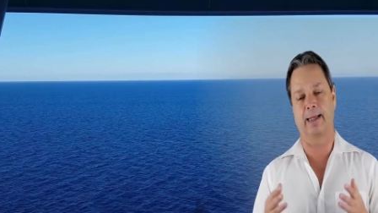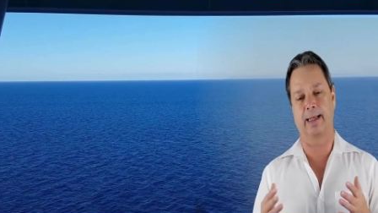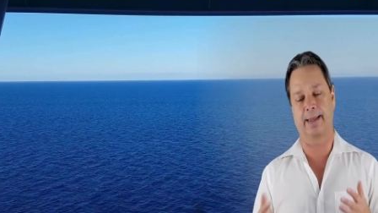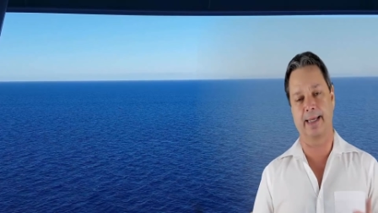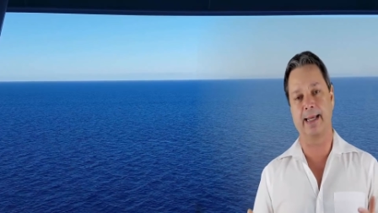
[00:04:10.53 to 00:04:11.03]

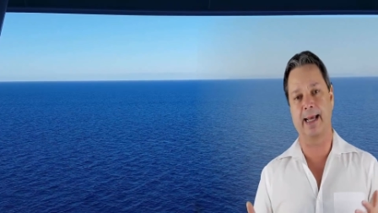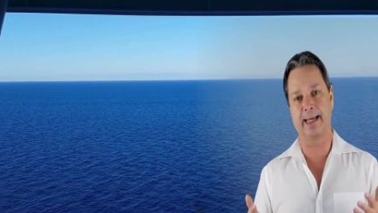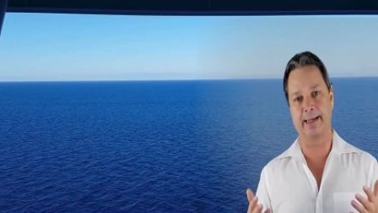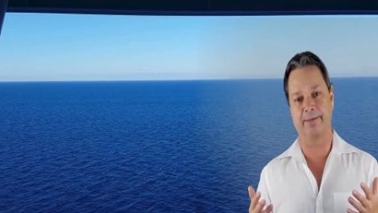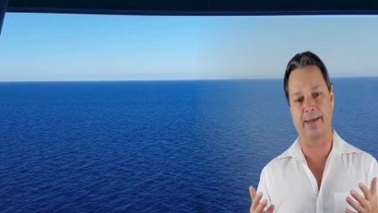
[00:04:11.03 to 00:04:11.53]
A thing
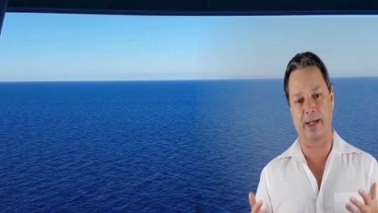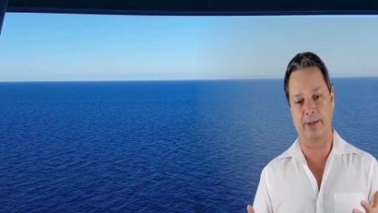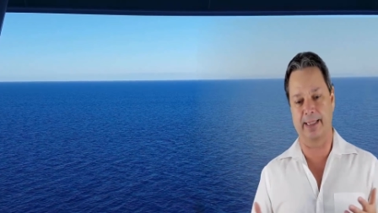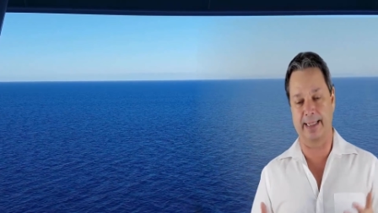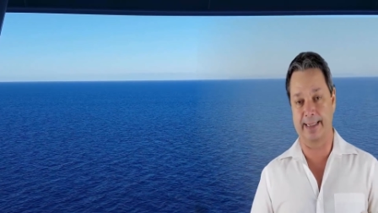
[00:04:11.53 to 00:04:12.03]
I
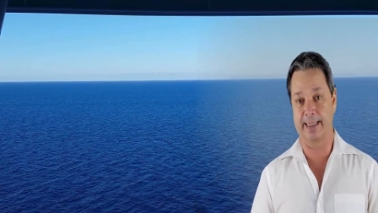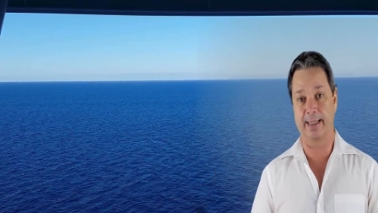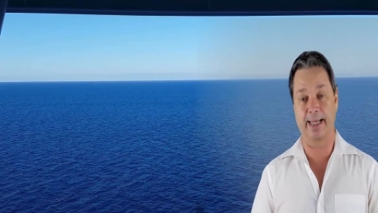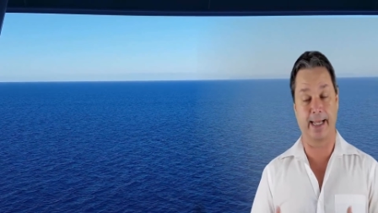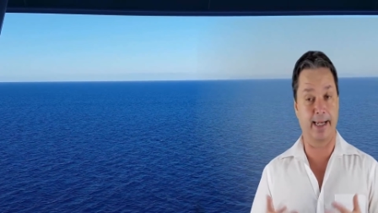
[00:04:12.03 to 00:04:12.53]
found that I didn't
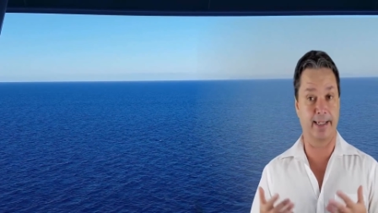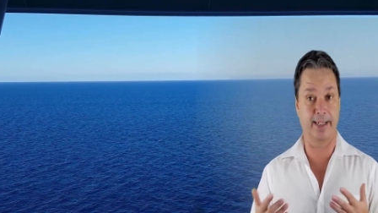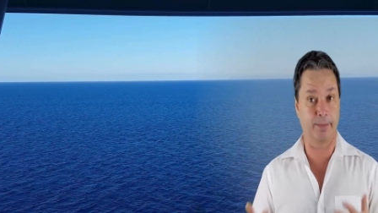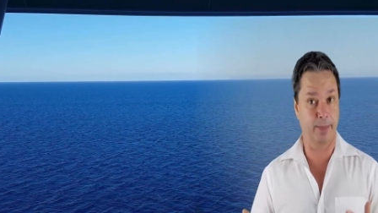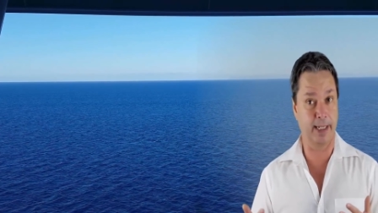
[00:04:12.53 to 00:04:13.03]
like, and
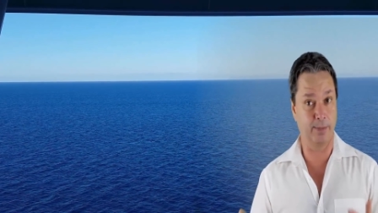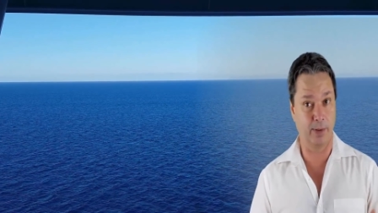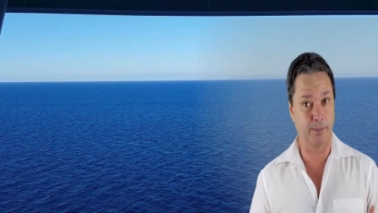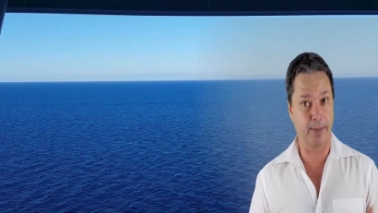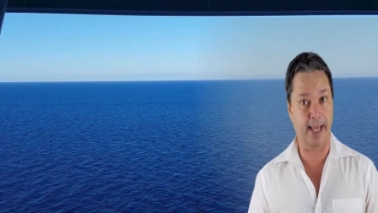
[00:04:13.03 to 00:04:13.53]
some
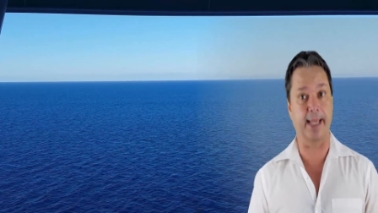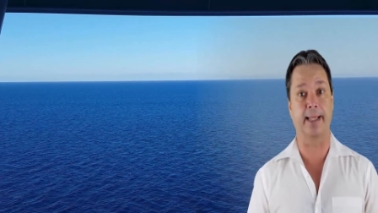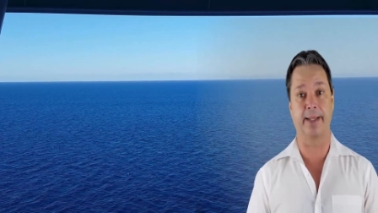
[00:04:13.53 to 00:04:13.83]
people may,